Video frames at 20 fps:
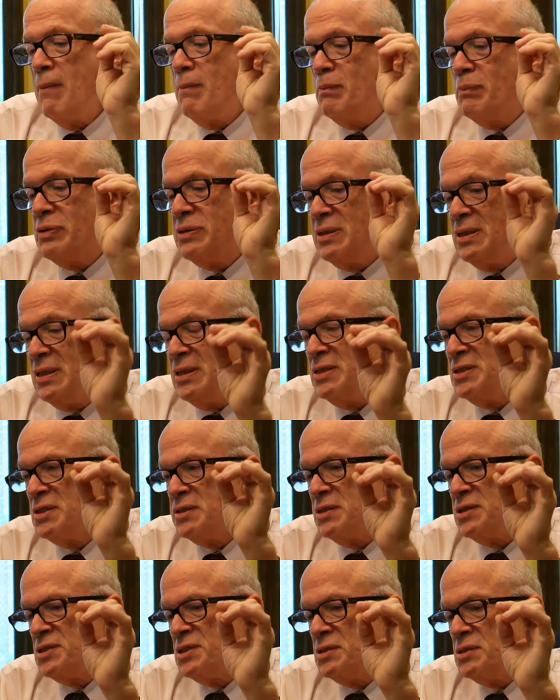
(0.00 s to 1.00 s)
Please
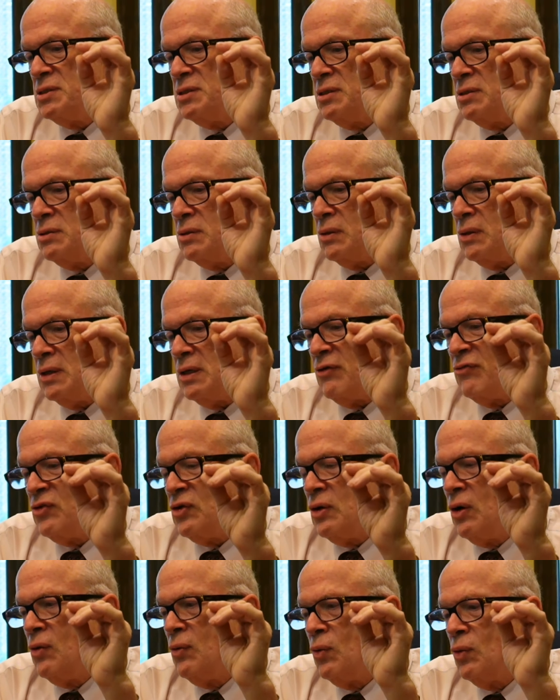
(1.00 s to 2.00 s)
listen to your lawyer. If you
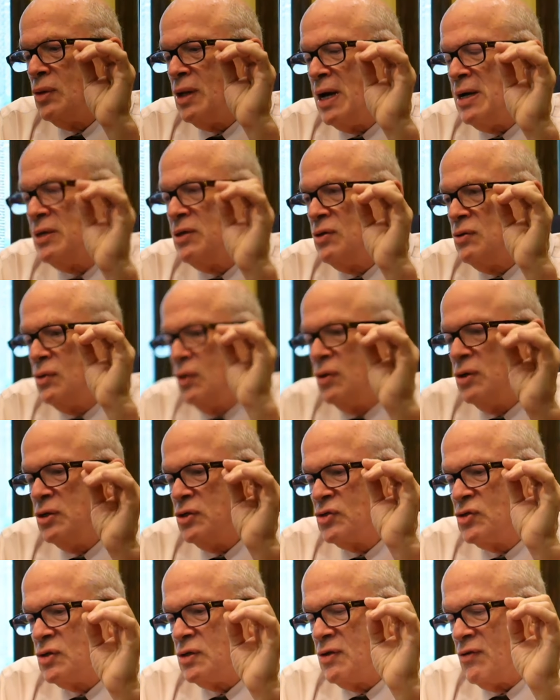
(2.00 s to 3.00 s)
don't like your lawyer, you
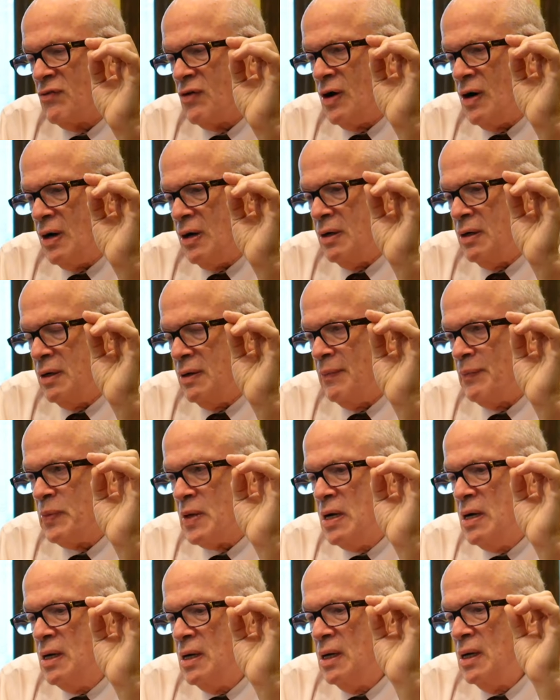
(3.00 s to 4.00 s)
shouldn't have hired him.
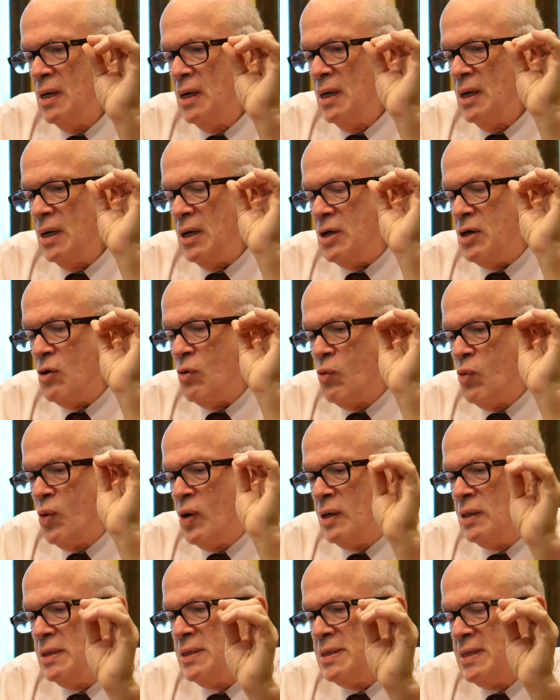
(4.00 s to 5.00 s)
You
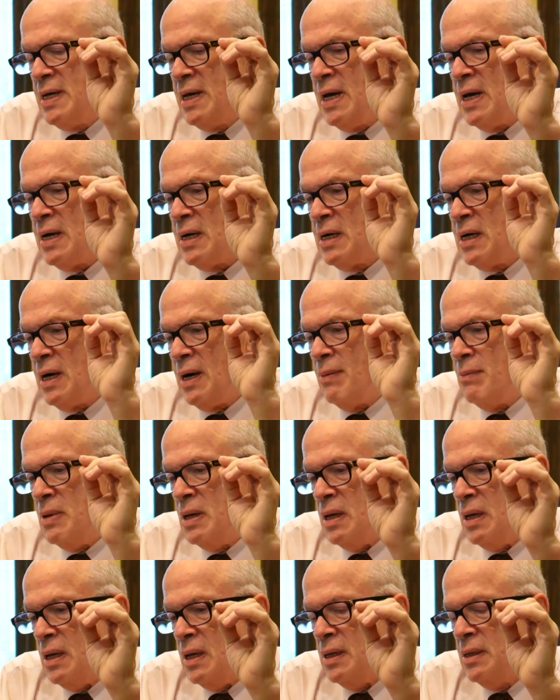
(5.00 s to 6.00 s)
really can't come
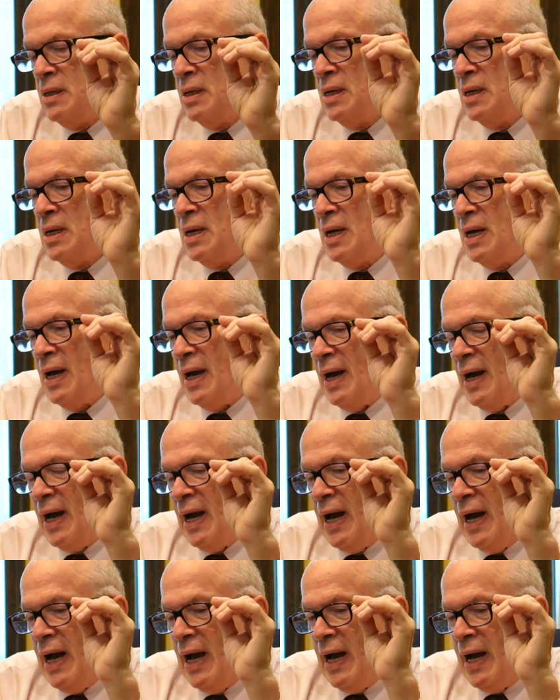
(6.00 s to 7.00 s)
in,
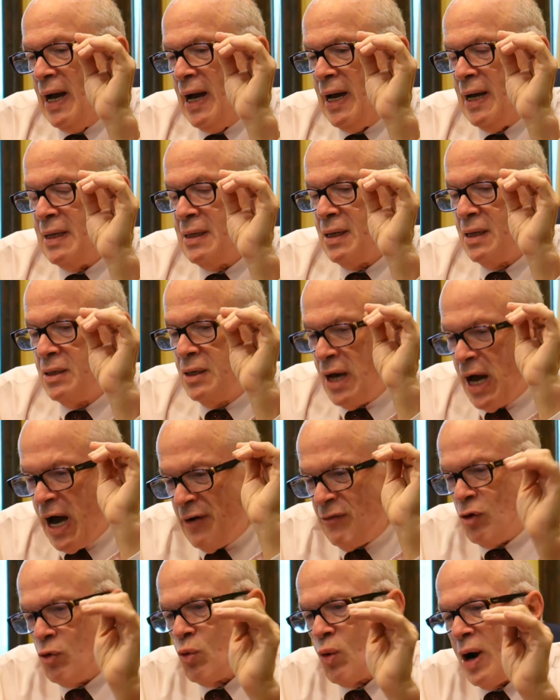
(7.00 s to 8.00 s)
and you
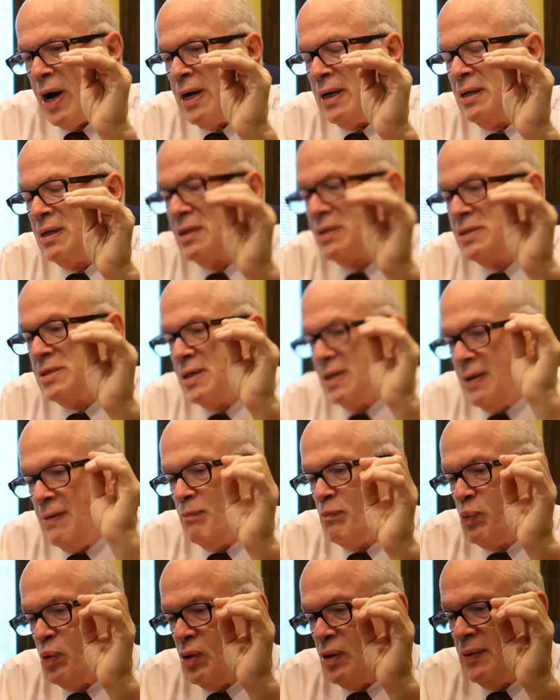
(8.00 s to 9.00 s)
have a right to
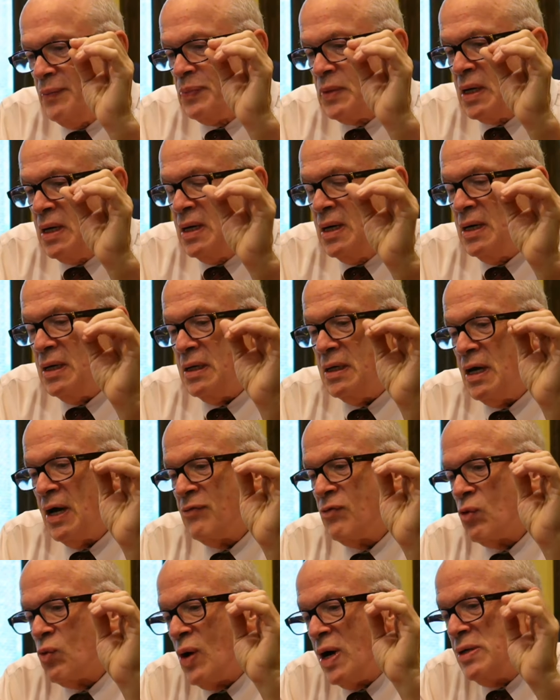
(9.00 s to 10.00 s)
input. You have
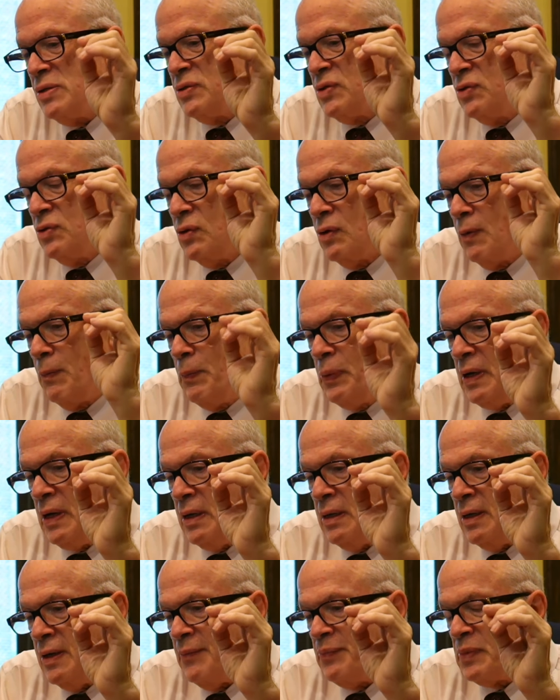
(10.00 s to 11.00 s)
a right to your
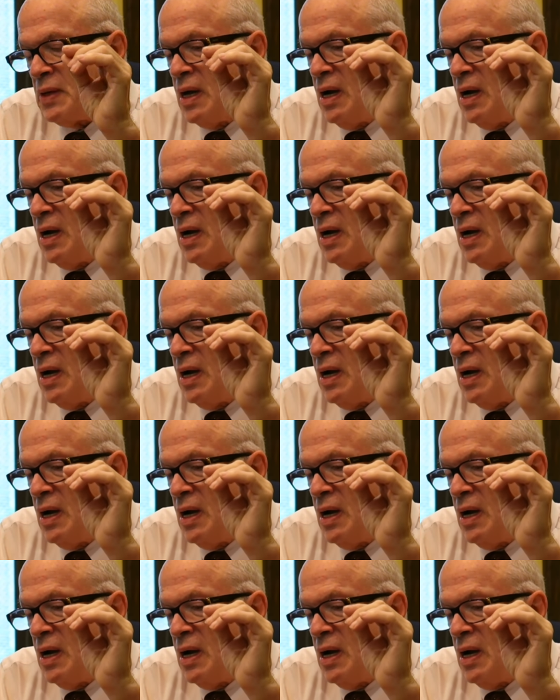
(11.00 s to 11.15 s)
opinion,